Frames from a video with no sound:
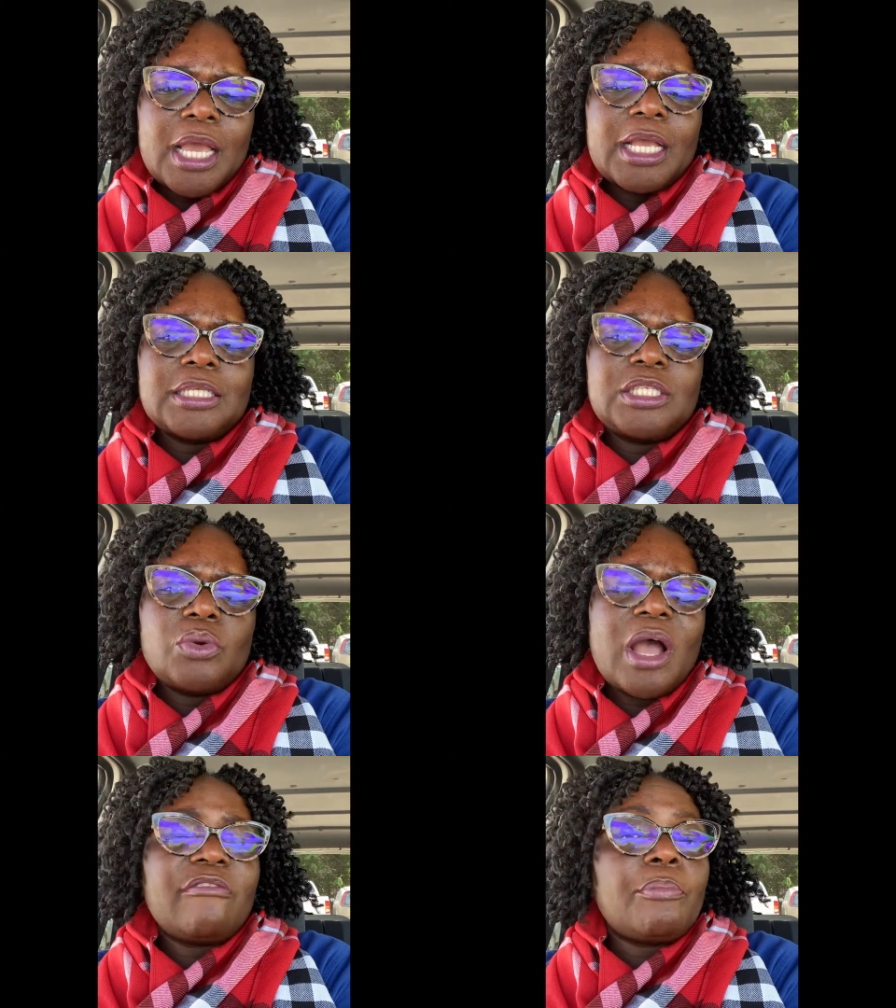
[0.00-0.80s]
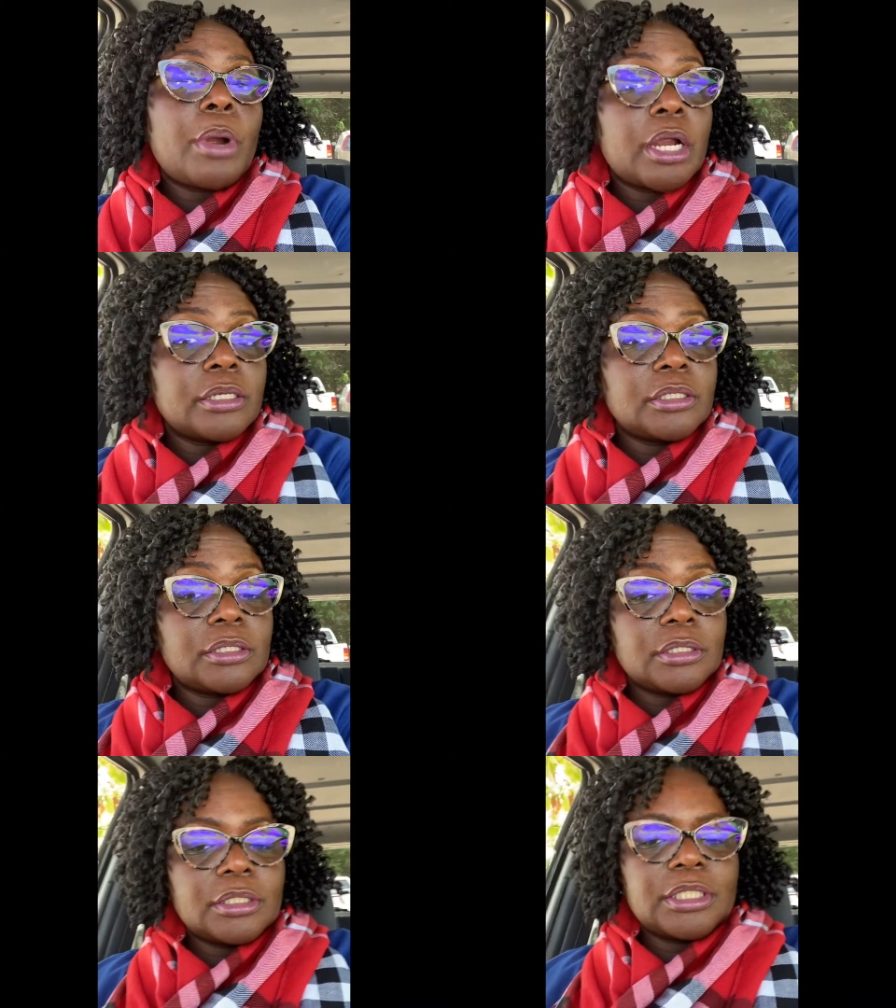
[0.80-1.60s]
is you have
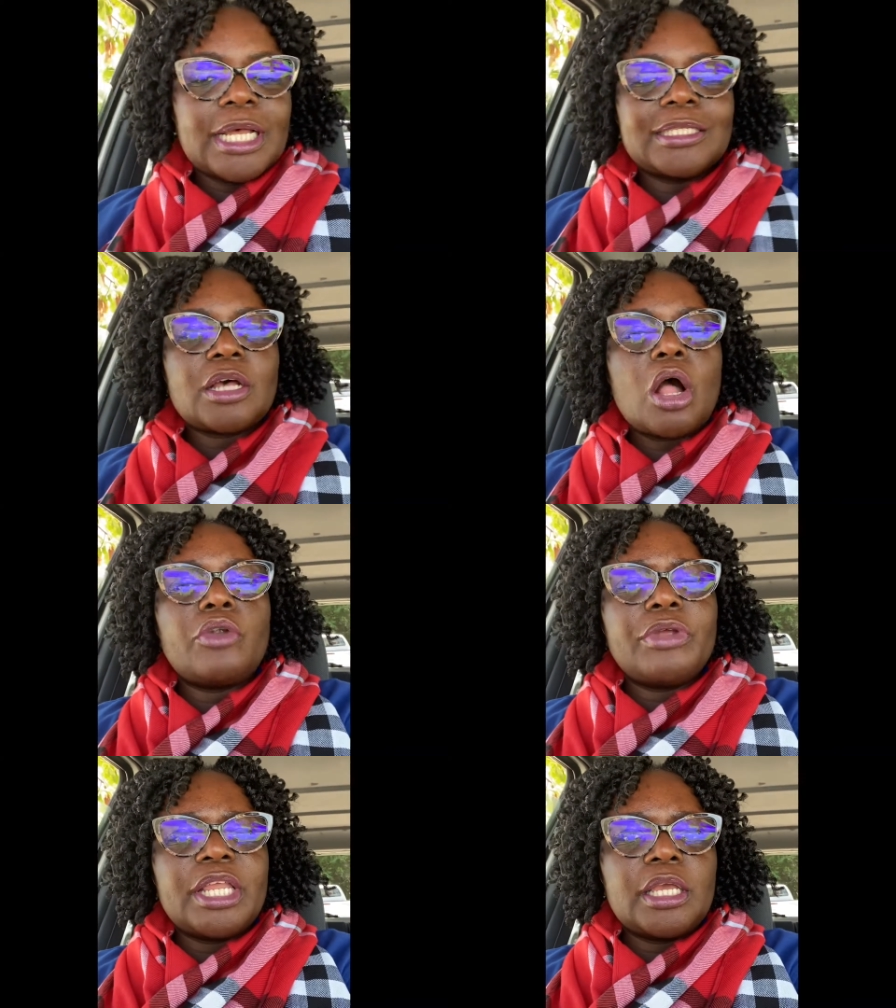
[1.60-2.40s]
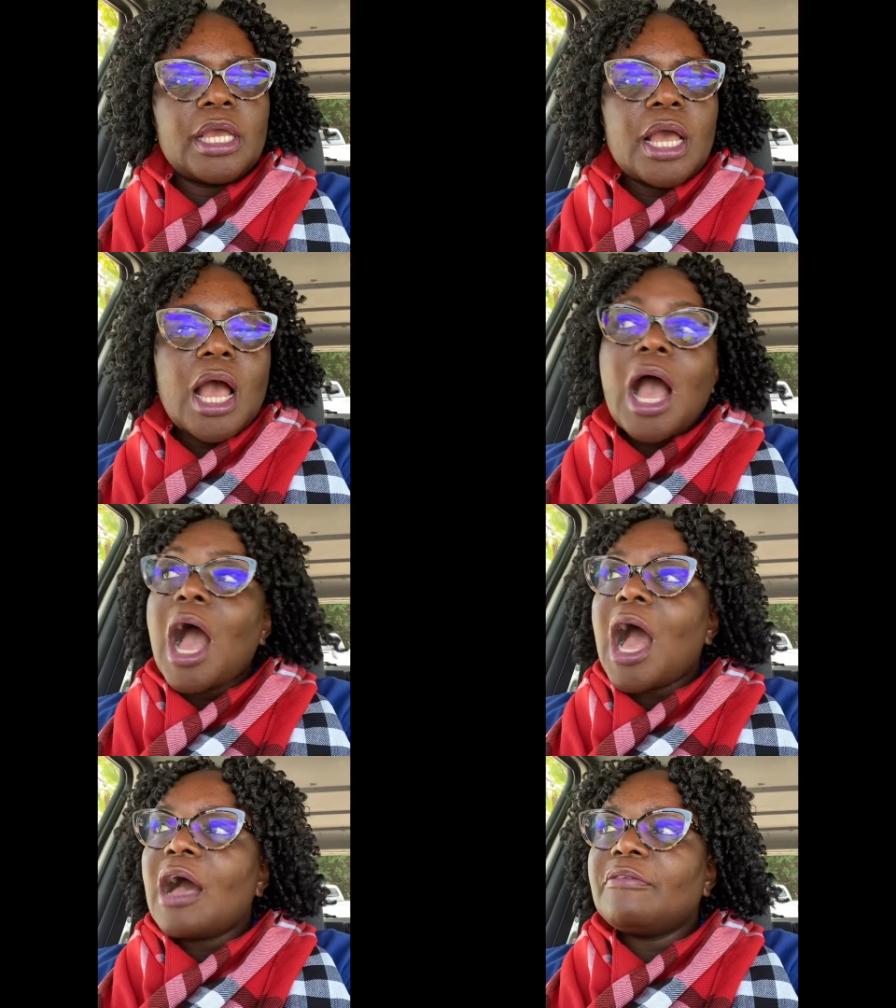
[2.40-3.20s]
persons that already
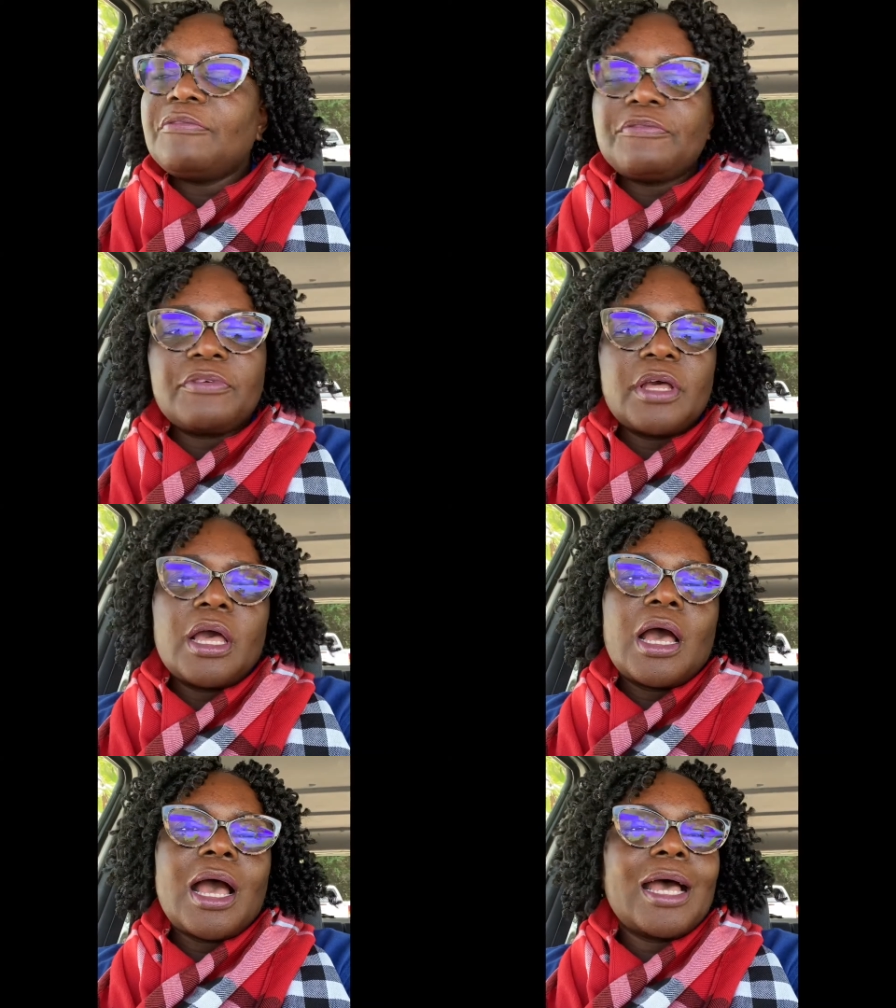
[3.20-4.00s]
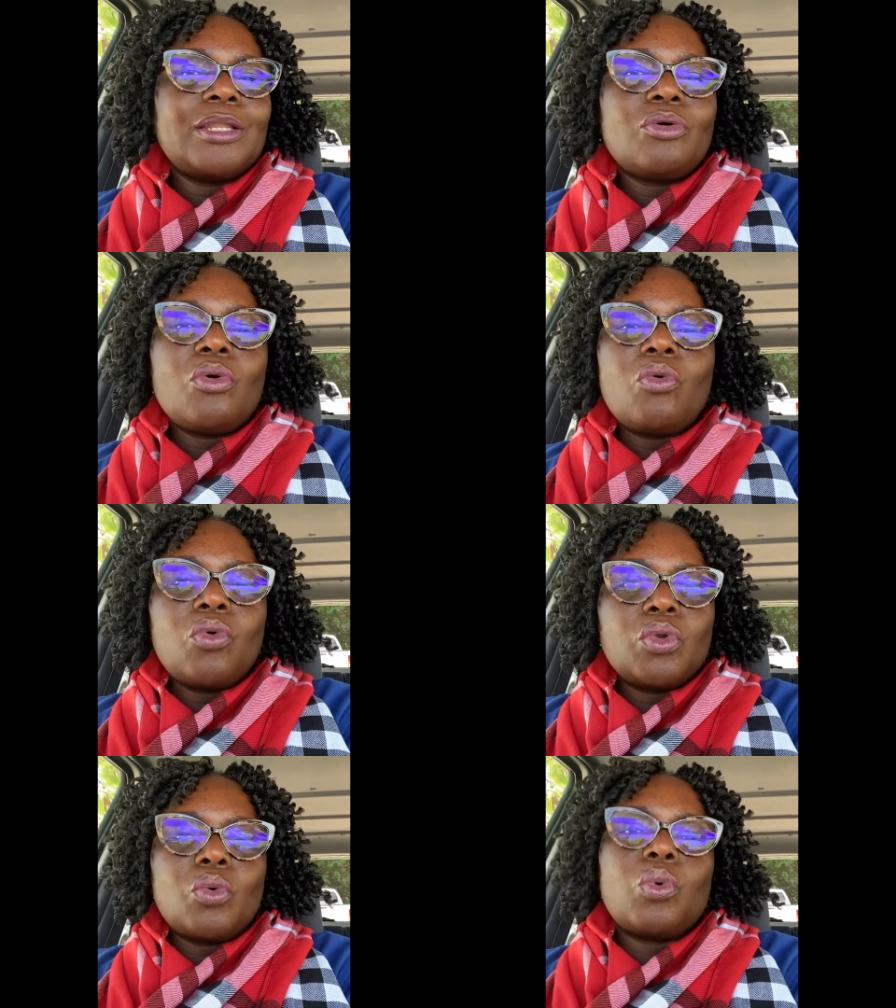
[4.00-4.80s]
have and
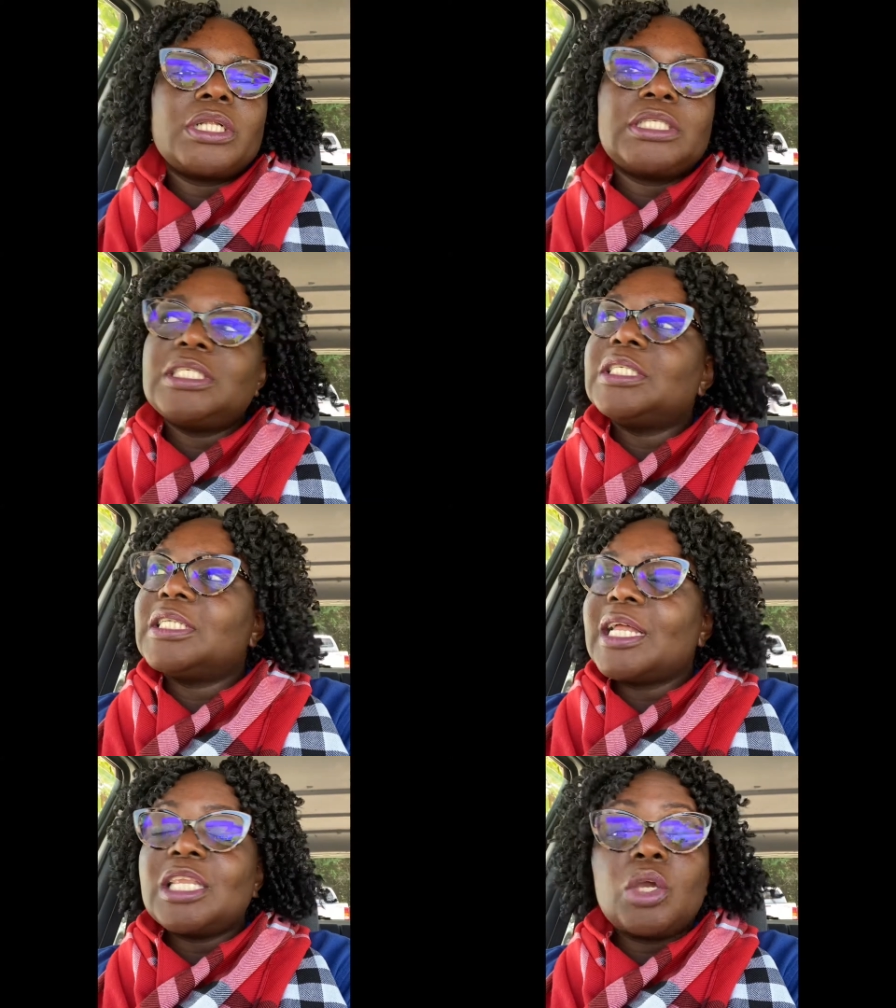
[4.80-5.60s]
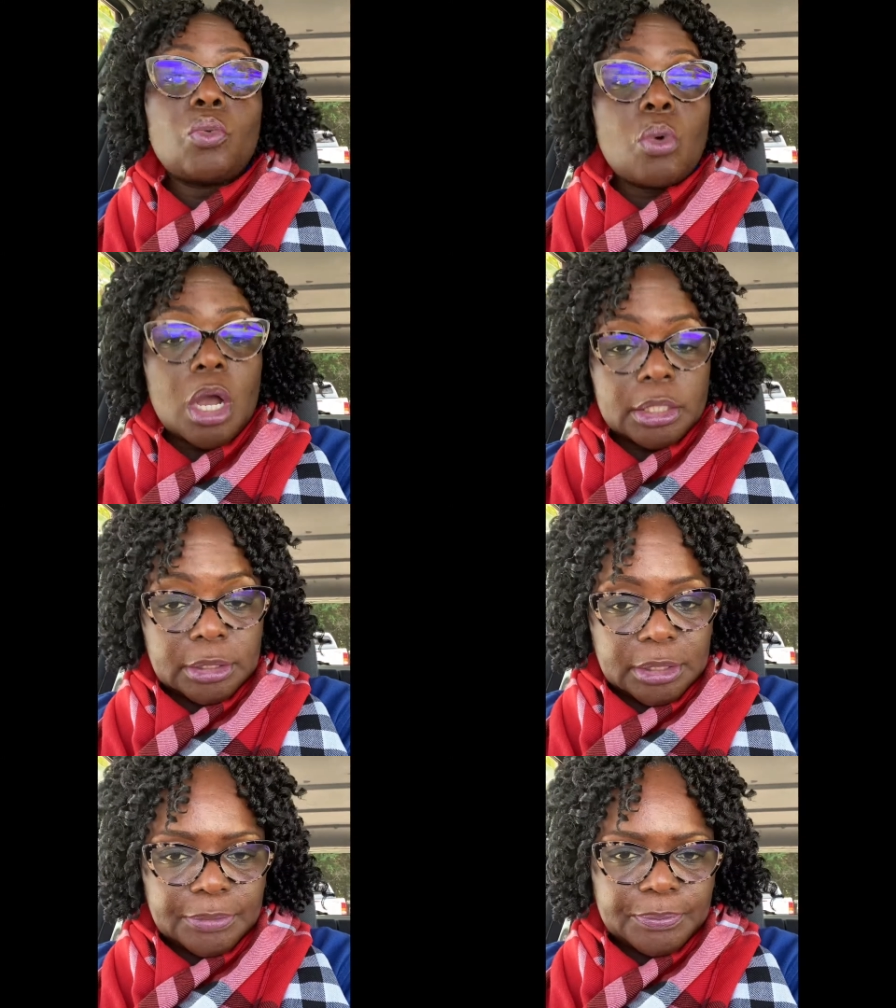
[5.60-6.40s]
own what it is that they want